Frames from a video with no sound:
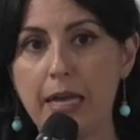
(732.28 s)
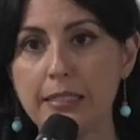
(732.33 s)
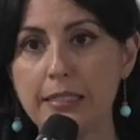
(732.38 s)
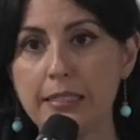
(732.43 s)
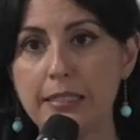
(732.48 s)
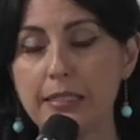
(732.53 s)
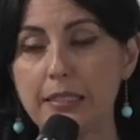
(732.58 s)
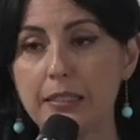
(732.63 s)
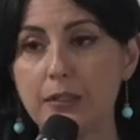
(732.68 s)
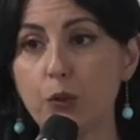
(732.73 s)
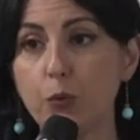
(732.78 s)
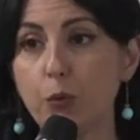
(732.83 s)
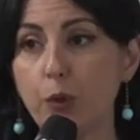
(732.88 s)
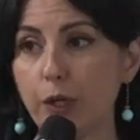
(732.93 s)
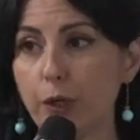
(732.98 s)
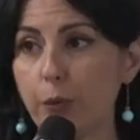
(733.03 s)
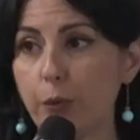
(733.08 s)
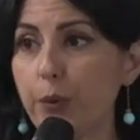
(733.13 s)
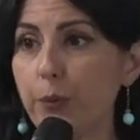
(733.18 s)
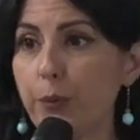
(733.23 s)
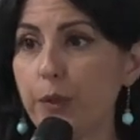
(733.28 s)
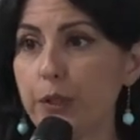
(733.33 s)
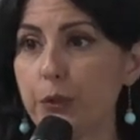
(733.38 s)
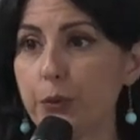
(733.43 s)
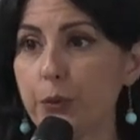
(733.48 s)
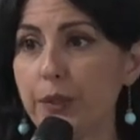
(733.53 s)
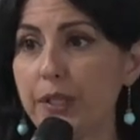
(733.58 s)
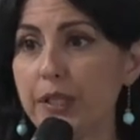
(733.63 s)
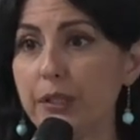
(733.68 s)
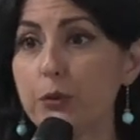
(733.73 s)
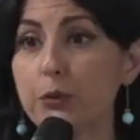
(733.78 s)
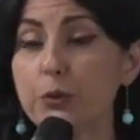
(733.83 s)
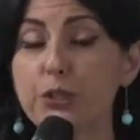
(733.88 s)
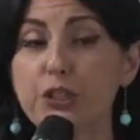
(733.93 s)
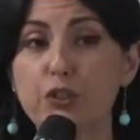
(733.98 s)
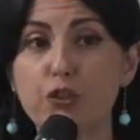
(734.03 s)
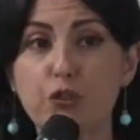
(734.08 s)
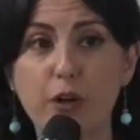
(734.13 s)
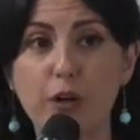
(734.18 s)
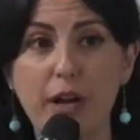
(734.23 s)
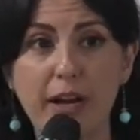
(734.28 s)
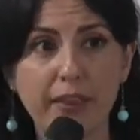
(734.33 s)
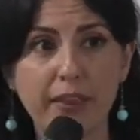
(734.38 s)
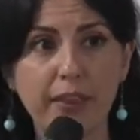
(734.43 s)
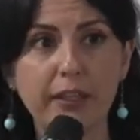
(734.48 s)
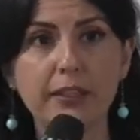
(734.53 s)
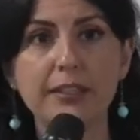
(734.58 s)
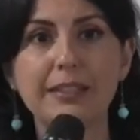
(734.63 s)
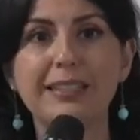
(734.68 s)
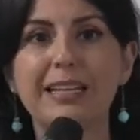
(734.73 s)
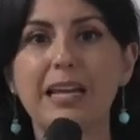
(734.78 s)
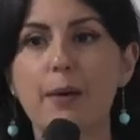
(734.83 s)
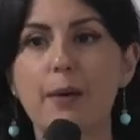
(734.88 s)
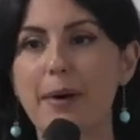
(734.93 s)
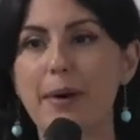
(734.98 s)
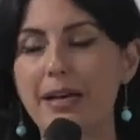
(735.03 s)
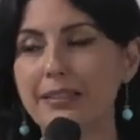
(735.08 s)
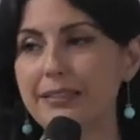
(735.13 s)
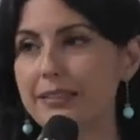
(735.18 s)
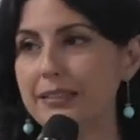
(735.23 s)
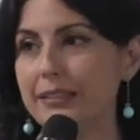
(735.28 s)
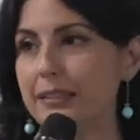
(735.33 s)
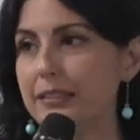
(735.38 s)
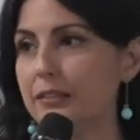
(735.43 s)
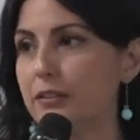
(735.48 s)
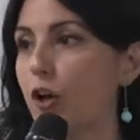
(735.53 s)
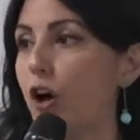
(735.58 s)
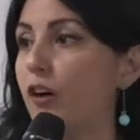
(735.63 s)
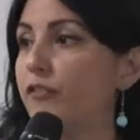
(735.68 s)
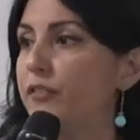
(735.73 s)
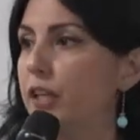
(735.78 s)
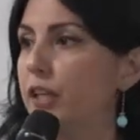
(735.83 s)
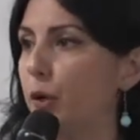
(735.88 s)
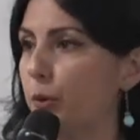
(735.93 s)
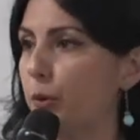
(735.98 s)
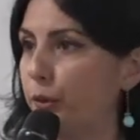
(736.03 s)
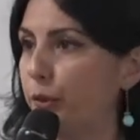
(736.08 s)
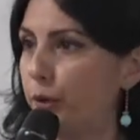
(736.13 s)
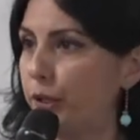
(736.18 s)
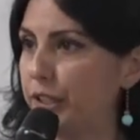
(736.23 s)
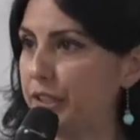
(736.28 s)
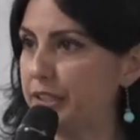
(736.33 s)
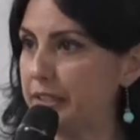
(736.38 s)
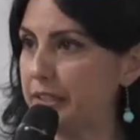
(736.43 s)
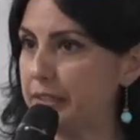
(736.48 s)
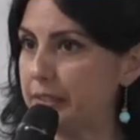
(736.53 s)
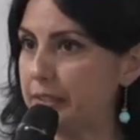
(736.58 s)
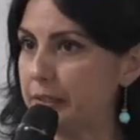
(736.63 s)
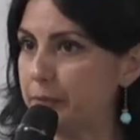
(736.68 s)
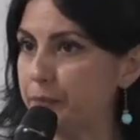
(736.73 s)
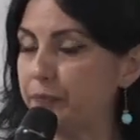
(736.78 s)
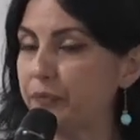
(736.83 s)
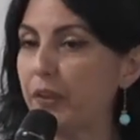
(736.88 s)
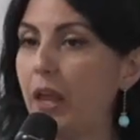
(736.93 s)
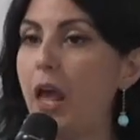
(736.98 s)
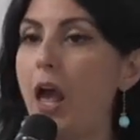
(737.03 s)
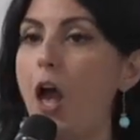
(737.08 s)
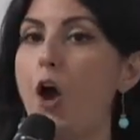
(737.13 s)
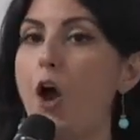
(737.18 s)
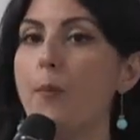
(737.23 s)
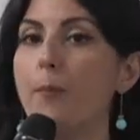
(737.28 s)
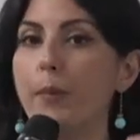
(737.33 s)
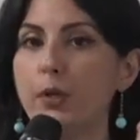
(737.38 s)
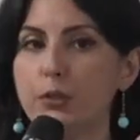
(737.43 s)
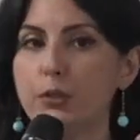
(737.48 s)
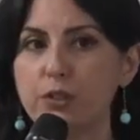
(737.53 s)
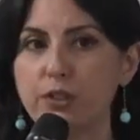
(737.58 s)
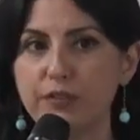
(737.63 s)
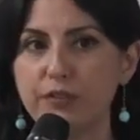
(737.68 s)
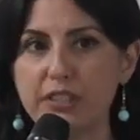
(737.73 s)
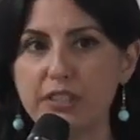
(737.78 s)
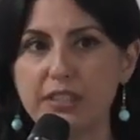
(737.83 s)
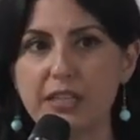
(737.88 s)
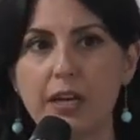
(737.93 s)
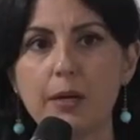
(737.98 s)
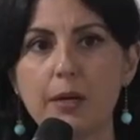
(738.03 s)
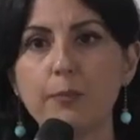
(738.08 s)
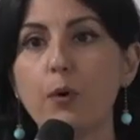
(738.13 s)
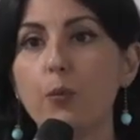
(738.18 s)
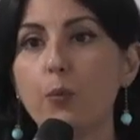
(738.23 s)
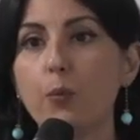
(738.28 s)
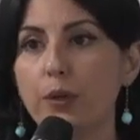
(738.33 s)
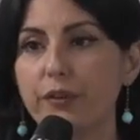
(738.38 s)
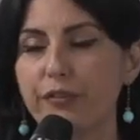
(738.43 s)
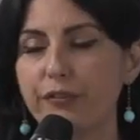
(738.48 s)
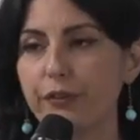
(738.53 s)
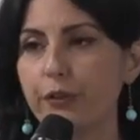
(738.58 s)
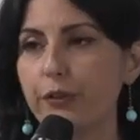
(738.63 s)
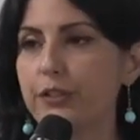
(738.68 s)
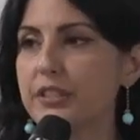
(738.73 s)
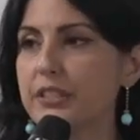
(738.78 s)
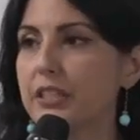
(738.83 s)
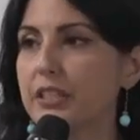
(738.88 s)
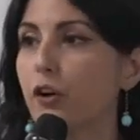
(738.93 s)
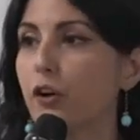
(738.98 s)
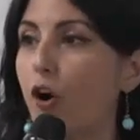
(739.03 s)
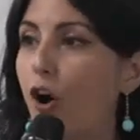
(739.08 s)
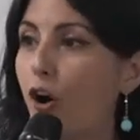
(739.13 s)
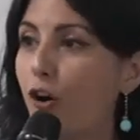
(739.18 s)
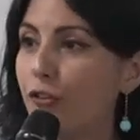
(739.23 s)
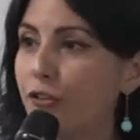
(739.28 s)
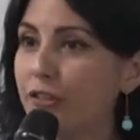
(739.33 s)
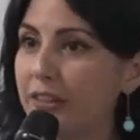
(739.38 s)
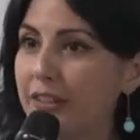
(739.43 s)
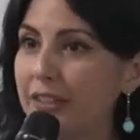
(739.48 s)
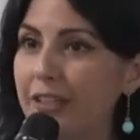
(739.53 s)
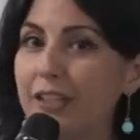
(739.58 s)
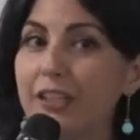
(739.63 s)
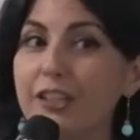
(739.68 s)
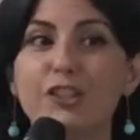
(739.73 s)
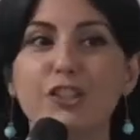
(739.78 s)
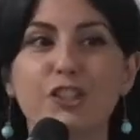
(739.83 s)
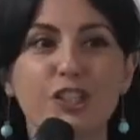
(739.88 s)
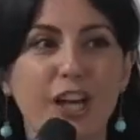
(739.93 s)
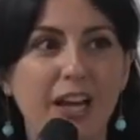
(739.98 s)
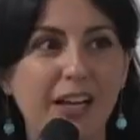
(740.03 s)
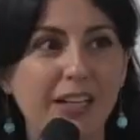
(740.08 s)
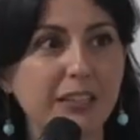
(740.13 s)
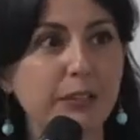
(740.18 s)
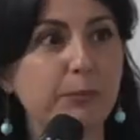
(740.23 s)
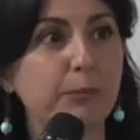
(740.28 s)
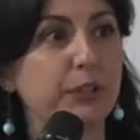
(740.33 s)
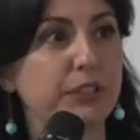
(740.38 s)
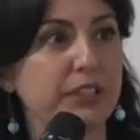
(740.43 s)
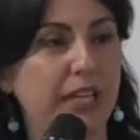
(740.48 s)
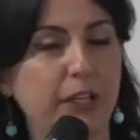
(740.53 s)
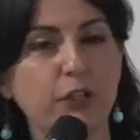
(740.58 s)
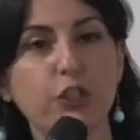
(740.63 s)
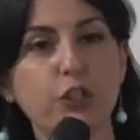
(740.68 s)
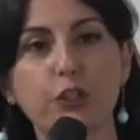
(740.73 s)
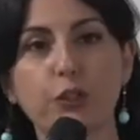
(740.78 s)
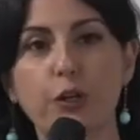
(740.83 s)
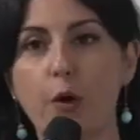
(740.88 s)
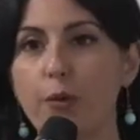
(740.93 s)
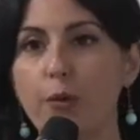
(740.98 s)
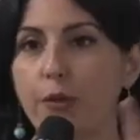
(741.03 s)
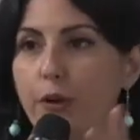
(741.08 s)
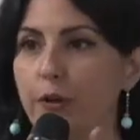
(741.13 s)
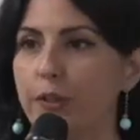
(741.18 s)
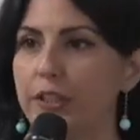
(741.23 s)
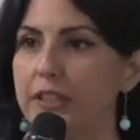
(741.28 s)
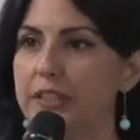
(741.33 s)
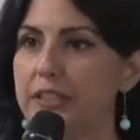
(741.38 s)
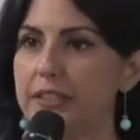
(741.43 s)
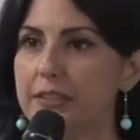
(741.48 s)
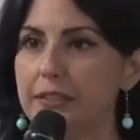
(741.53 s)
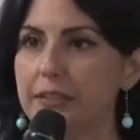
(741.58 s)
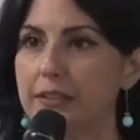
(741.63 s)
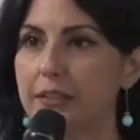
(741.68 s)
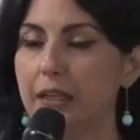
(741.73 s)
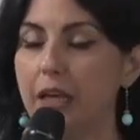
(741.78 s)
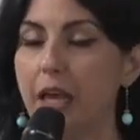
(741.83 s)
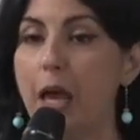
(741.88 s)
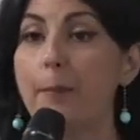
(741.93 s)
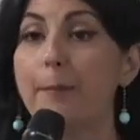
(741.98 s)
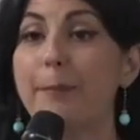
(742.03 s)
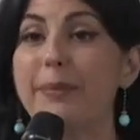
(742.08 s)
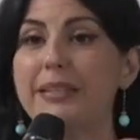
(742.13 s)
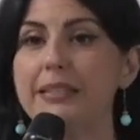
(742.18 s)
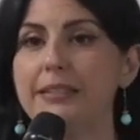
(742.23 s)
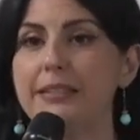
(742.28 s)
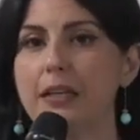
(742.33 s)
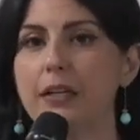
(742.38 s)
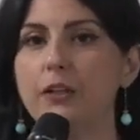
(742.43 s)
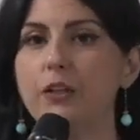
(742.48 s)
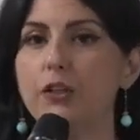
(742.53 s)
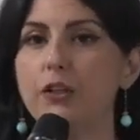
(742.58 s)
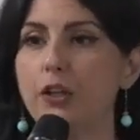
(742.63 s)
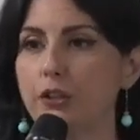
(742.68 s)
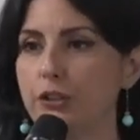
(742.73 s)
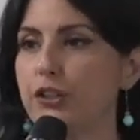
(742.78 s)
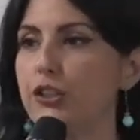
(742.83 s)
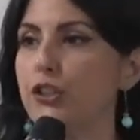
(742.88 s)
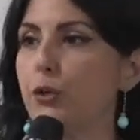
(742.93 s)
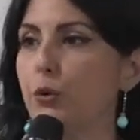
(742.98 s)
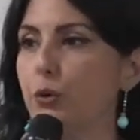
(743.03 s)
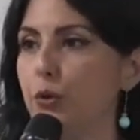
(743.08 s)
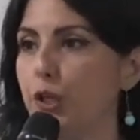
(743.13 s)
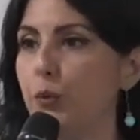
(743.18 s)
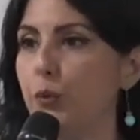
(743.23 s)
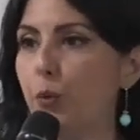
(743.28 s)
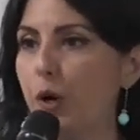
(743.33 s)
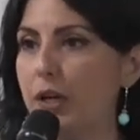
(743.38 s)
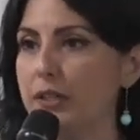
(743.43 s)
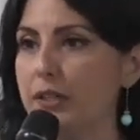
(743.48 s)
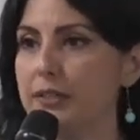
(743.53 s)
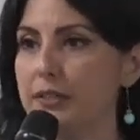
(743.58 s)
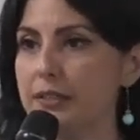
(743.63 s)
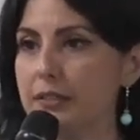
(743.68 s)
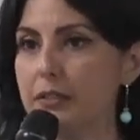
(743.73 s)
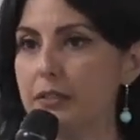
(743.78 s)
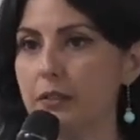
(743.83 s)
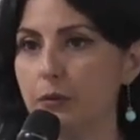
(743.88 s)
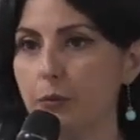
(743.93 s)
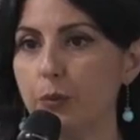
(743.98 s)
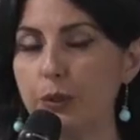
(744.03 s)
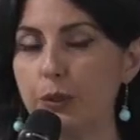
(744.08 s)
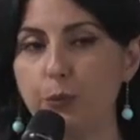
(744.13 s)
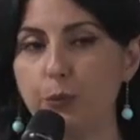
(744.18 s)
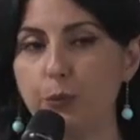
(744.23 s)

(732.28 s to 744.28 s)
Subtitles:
And the work we were doing to strengthen the capacities of the authorities. Most of the time, we're focusing on the child protection authorities, but these are not the only ones